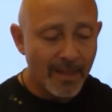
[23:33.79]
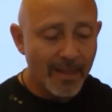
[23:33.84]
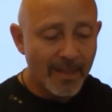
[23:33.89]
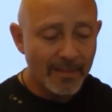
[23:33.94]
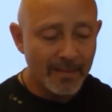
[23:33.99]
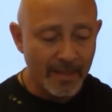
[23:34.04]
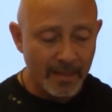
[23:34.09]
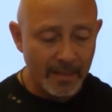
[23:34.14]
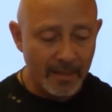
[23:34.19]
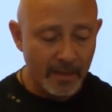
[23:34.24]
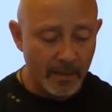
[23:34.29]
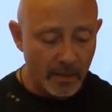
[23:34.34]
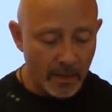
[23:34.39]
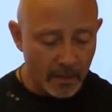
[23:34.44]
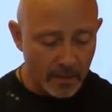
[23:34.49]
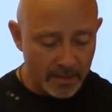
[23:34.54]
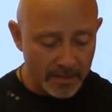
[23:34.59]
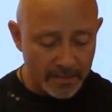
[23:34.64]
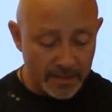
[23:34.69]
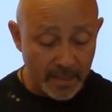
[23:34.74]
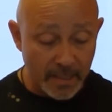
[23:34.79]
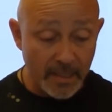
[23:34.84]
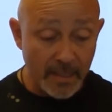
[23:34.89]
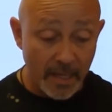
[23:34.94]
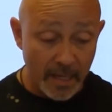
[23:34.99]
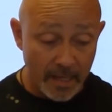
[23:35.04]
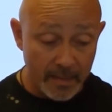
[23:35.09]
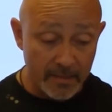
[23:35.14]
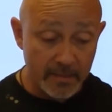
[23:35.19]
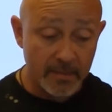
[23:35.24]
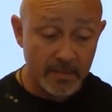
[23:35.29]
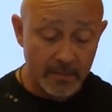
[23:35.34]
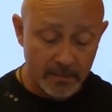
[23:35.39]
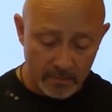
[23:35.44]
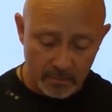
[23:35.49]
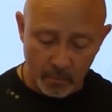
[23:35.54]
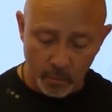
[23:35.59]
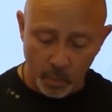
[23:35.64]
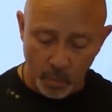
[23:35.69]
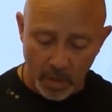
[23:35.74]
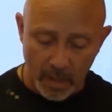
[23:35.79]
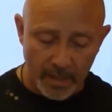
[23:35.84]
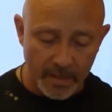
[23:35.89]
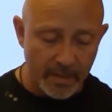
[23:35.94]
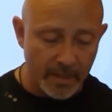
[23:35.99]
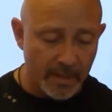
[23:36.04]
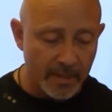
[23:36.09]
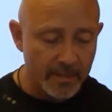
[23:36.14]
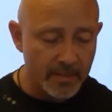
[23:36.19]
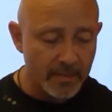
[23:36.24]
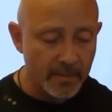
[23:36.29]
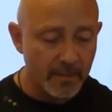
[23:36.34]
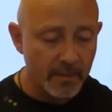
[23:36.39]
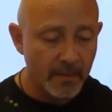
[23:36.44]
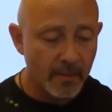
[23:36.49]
Hit enter. I'm going to say yes. Why yes?